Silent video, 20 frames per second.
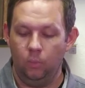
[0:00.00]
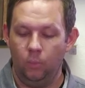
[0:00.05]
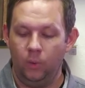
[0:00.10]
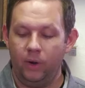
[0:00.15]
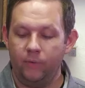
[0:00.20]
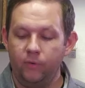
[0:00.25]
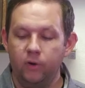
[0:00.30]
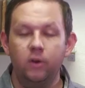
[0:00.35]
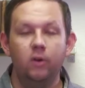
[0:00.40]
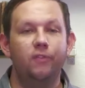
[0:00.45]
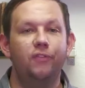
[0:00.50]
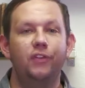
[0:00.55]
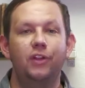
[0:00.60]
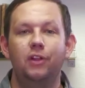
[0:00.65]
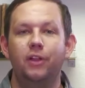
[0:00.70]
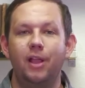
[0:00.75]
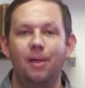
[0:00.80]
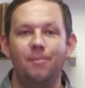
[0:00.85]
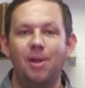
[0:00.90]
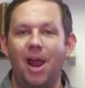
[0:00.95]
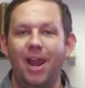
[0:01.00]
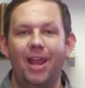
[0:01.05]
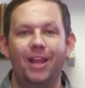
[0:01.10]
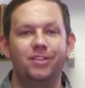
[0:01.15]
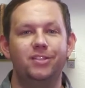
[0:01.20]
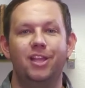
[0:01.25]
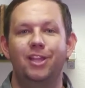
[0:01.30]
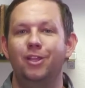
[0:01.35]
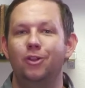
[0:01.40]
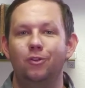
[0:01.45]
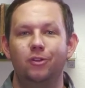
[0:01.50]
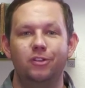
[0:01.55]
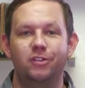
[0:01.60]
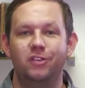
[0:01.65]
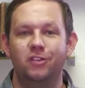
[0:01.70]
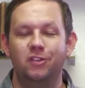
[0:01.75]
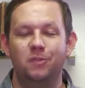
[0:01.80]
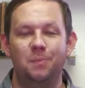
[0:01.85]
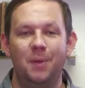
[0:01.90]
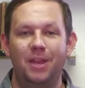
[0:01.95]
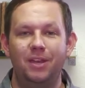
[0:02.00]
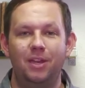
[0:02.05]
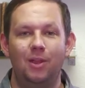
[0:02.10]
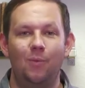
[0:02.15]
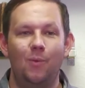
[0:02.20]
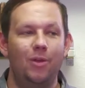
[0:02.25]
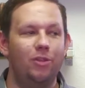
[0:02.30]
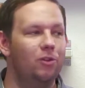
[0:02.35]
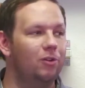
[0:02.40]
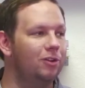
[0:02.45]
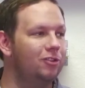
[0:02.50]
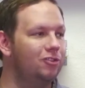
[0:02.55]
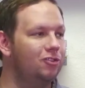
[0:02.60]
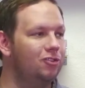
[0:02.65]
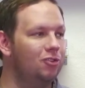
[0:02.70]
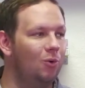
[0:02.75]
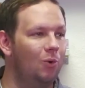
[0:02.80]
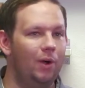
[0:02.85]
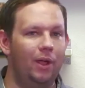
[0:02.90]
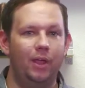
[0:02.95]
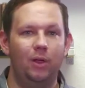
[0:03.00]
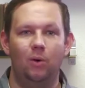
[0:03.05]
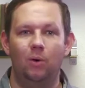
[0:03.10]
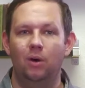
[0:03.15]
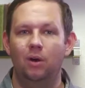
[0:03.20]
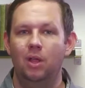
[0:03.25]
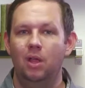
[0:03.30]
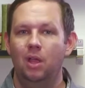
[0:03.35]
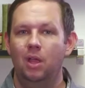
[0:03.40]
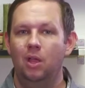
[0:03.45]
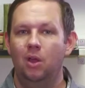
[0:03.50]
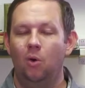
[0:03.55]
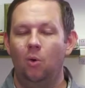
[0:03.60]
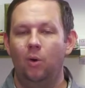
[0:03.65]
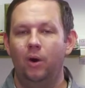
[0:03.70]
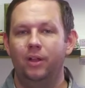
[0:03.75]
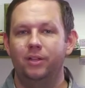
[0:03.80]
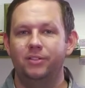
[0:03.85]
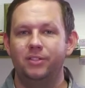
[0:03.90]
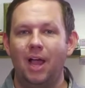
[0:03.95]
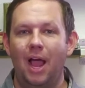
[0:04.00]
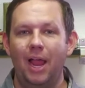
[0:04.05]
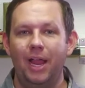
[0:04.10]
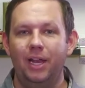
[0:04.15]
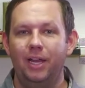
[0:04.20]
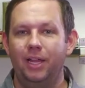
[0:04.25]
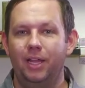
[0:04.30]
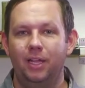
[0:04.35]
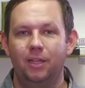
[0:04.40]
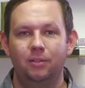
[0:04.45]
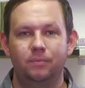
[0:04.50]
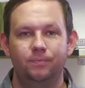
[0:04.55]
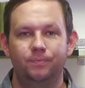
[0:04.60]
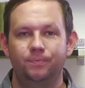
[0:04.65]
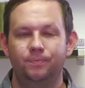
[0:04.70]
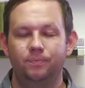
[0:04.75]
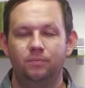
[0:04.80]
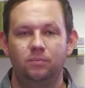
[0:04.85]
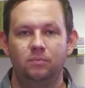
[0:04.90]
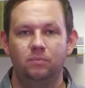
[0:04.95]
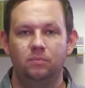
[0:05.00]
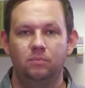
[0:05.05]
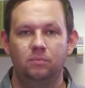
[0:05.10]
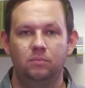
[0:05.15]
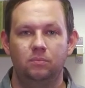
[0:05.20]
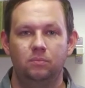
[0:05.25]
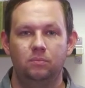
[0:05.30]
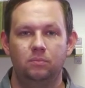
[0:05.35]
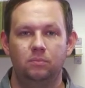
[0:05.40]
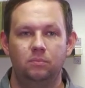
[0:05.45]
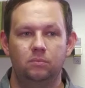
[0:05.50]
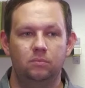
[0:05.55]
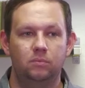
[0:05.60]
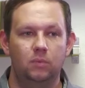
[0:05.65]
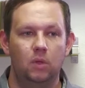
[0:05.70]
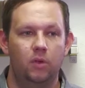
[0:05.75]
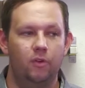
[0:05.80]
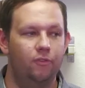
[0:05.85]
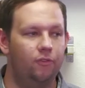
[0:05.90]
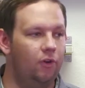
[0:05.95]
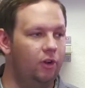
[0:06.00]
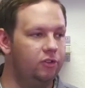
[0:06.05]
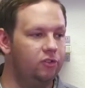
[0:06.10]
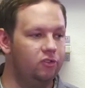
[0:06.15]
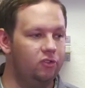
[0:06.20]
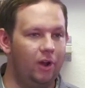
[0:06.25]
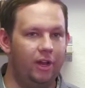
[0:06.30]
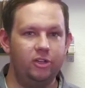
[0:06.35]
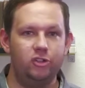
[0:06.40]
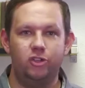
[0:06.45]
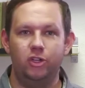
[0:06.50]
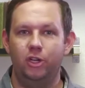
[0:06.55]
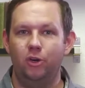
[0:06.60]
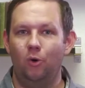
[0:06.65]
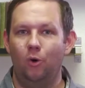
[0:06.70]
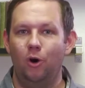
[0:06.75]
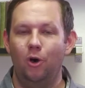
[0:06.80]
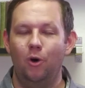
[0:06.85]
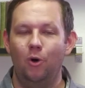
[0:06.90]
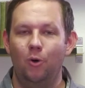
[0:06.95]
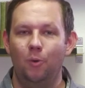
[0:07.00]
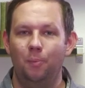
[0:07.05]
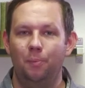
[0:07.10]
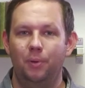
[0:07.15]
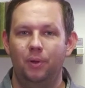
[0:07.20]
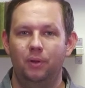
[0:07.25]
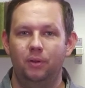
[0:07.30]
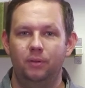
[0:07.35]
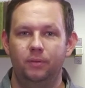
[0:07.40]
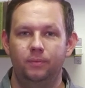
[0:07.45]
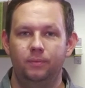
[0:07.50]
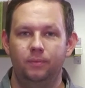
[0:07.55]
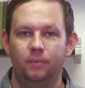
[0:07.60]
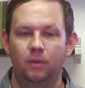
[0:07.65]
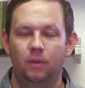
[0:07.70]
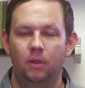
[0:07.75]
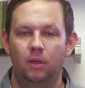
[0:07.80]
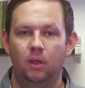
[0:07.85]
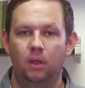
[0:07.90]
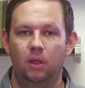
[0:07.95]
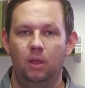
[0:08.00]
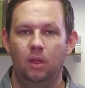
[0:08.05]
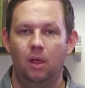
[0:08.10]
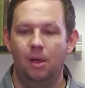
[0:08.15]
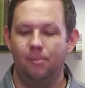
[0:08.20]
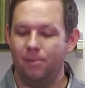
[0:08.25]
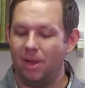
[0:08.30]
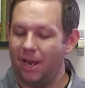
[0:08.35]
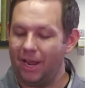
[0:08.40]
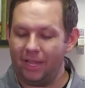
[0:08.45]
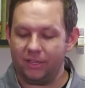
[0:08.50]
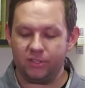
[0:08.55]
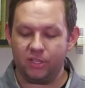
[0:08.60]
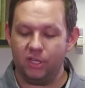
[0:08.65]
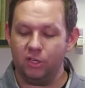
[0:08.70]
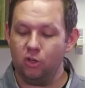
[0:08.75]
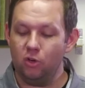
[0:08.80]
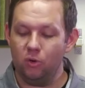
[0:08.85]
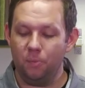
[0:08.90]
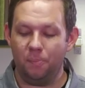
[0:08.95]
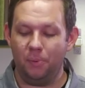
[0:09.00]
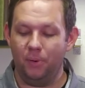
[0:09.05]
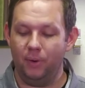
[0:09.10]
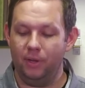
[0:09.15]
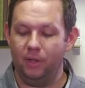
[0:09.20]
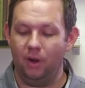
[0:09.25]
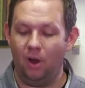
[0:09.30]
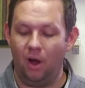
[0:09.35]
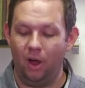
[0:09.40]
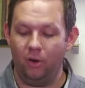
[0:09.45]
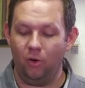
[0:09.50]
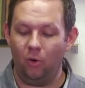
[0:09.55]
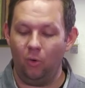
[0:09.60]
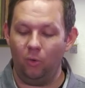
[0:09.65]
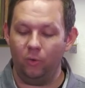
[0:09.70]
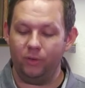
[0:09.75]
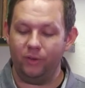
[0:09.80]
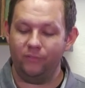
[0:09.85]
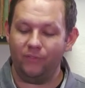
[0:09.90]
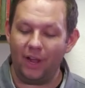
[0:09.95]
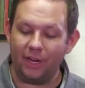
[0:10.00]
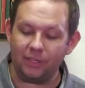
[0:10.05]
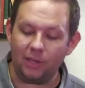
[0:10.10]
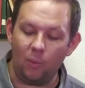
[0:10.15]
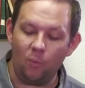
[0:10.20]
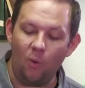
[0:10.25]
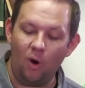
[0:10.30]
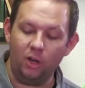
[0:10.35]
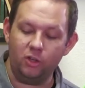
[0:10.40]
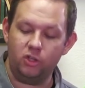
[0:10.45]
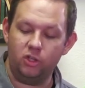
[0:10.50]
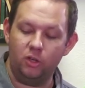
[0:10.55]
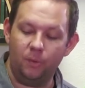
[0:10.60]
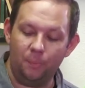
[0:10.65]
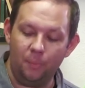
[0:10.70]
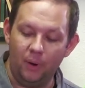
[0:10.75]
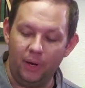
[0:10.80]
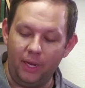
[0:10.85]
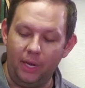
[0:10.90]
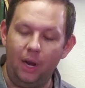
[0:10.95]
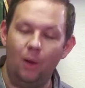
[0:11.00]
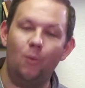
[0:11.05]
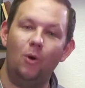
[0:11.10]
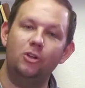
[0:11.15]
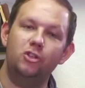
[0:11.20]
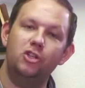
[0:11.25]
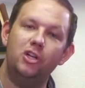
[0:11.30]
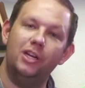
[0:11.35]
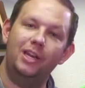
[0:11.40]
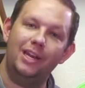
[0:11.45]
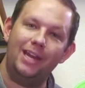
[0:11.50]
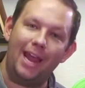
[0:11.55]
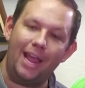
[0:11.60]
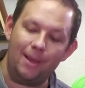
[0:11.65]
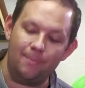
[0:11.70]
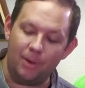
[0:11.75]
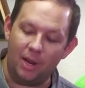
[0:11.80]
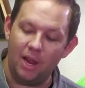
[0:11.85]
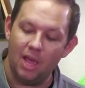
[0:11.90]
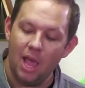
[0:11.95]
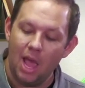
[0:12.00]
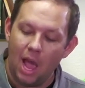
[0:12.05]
Whatever you're feeling, I'm not asking you to suspend it, whether it's joy or anxiety, frustration or hope. I'm not asking you to put it on hold. In fact, I want you to bring it. I want you to name it.